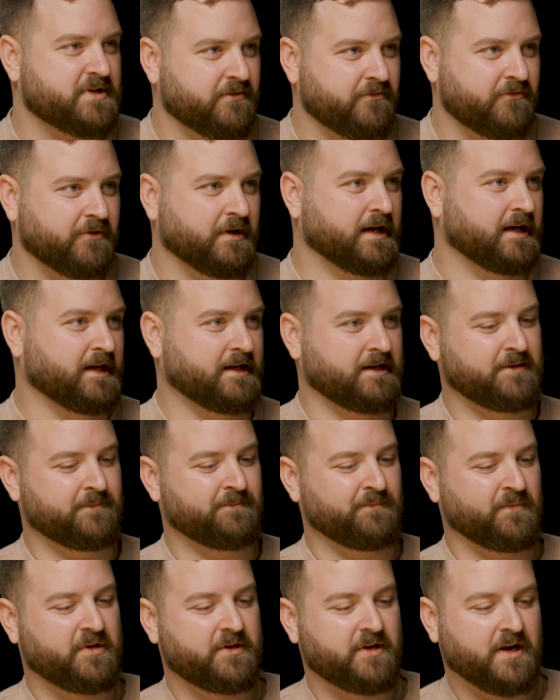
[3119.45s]
of
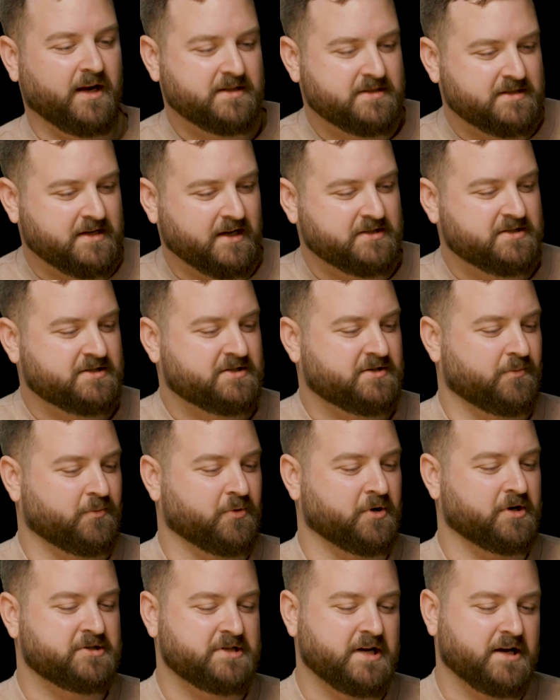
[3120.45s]
the United States to
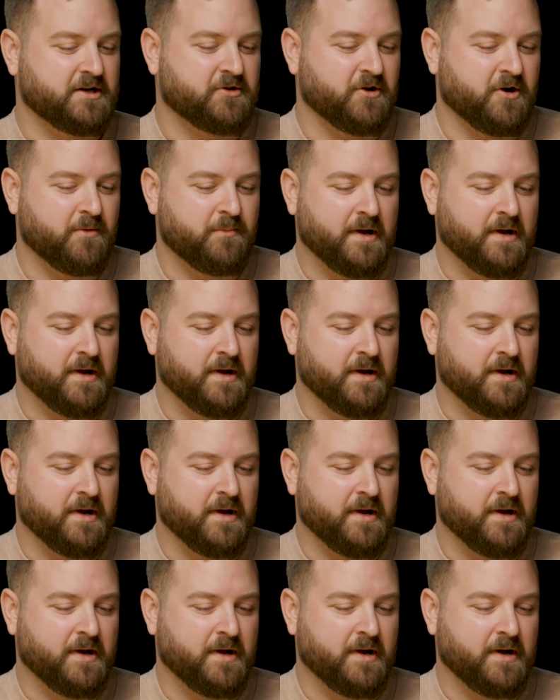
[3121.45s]
project our